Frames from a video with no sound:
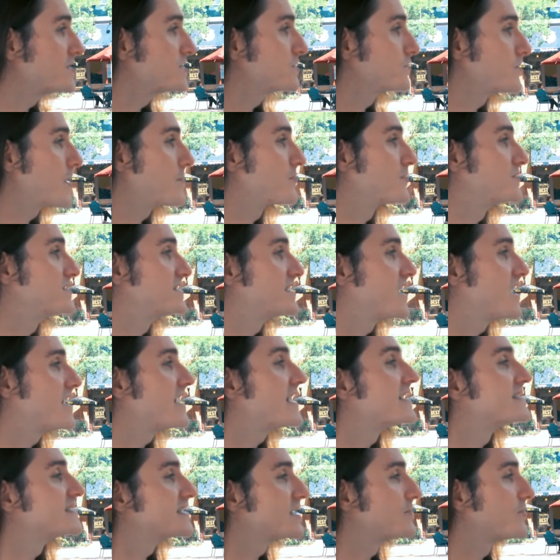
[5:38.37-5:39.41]
to
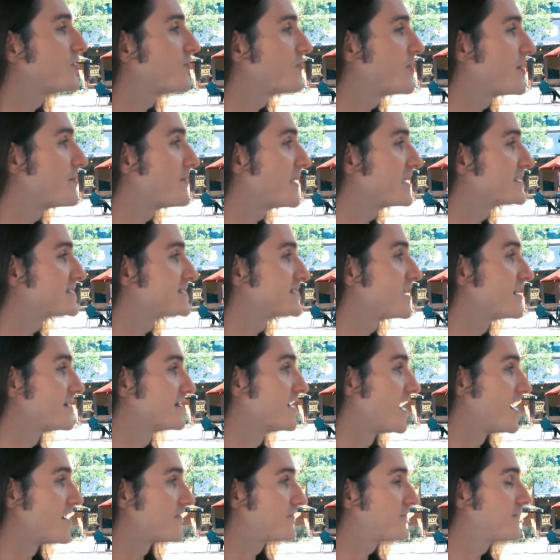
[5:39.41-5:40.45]
represent is a movement based on
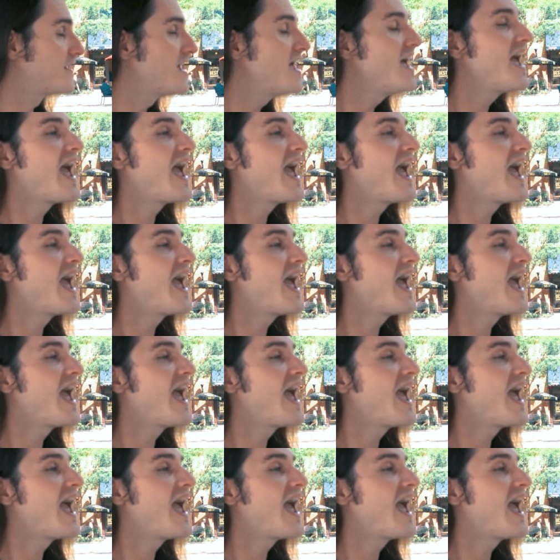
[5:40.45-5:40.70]
love.